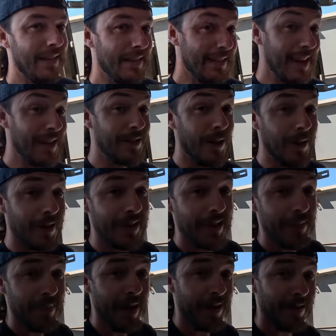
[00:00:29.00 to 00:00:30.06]
These gates are gonna
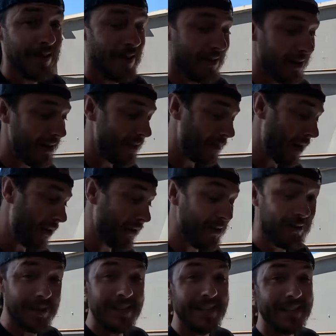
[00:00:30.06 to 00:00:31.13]
get powder coated. Powder
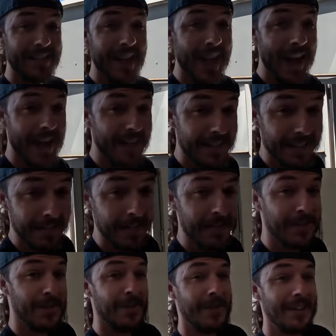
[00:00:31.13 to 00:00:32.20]
coating doesn't hide as much
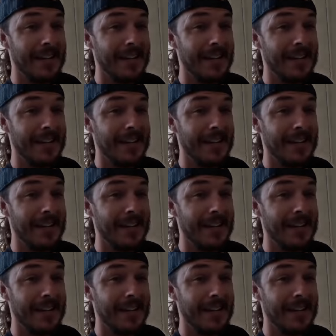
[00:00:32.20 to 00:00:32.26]
as you would